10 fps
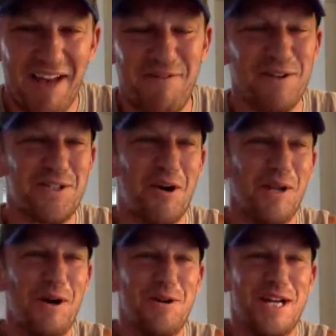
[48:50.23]
I feel so
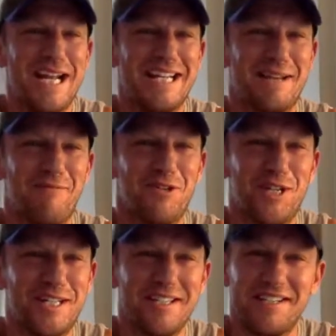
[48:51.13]
alone in it, except for
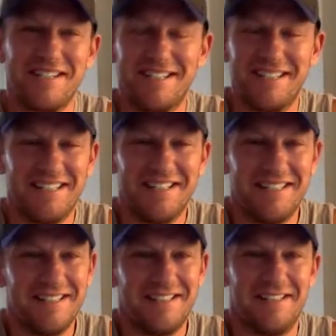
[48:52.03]
Sheets.
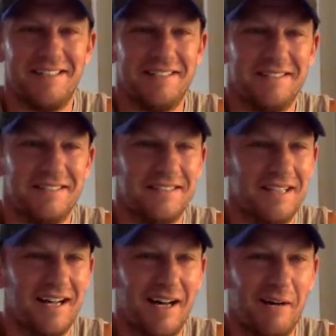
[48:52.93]

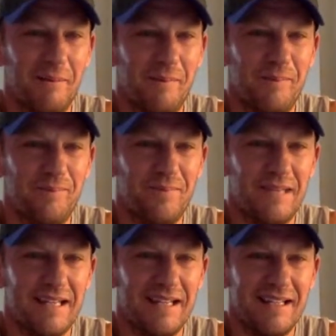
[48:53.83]

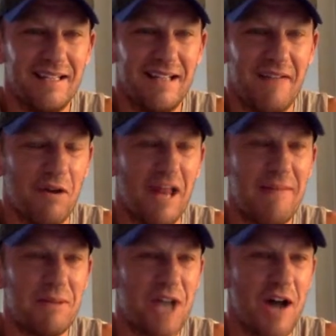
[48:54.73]
I've heard a lot of
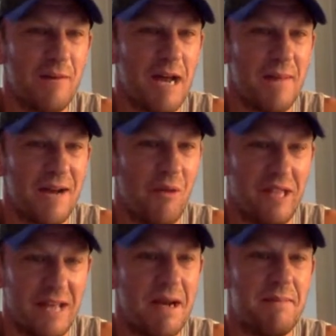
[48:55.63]
people talk about him. I don't
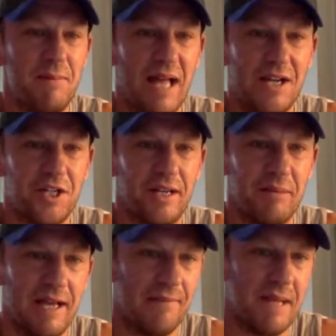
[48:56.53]
think that many people actually
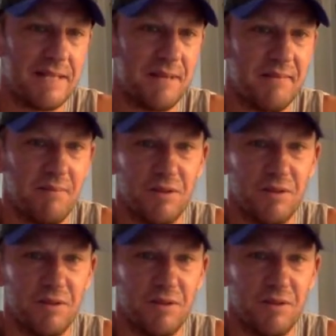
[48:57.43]
play him. That's my.